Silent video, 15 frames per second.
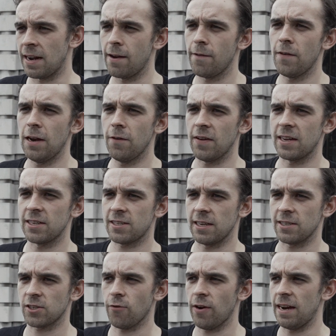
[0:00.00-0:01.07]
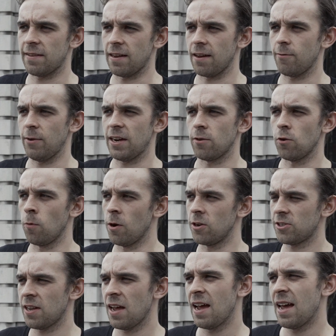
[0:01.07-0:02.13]
And if anything, it's, it's great that we can
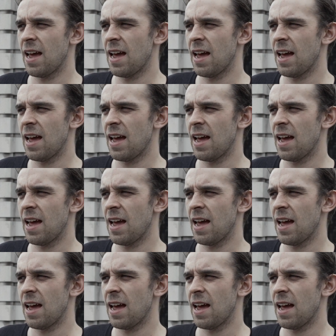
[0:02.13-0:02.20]
almost